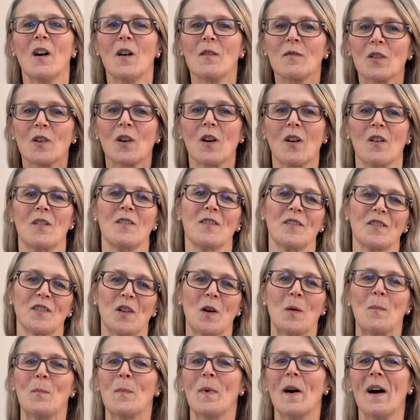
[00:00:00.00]
of God
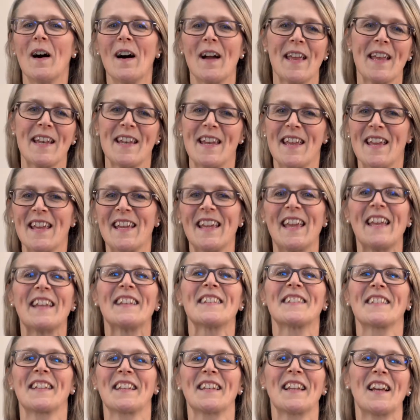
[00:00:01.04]
on Pioneer
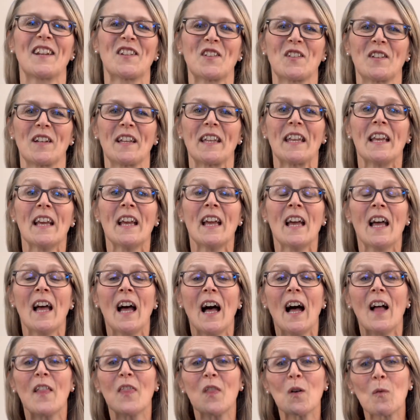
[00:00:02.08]
internationally.
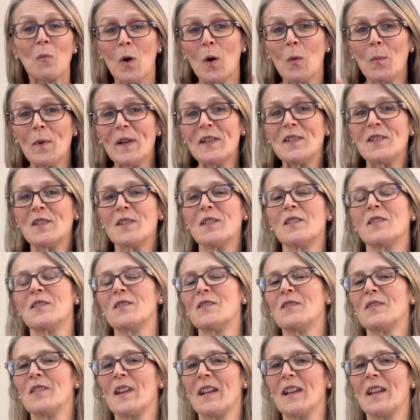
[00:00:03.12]
And that what we do